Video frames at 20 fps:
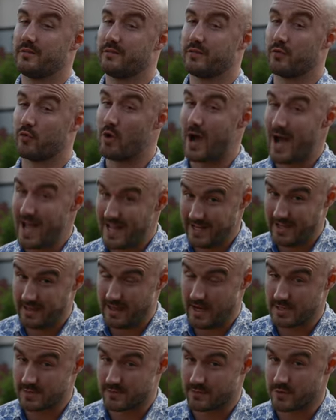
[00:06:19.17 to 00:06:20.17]
of variety,
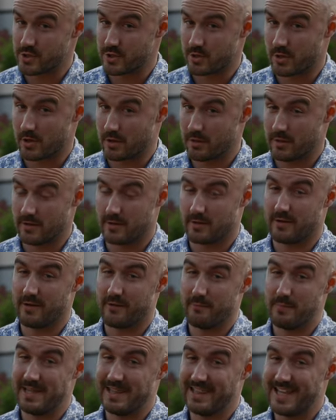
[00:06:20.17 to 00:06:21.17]
that's for sure. There
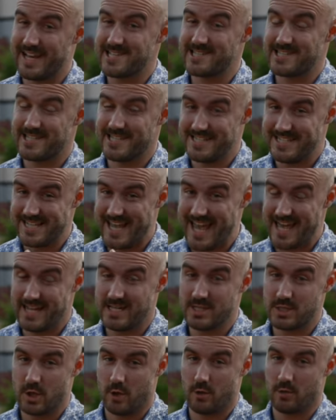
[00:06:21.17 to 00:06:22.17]
have been less than
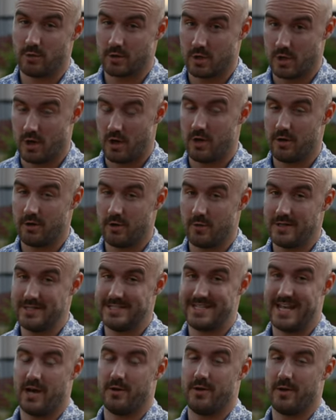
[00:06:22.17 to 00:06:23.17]
ten total condo and
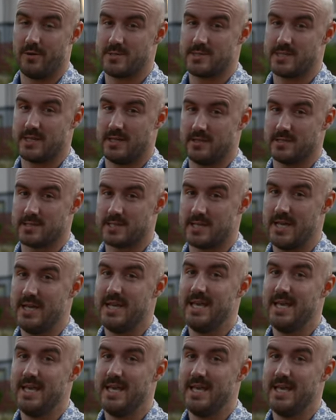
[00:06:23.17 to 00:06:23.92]
townhouse sales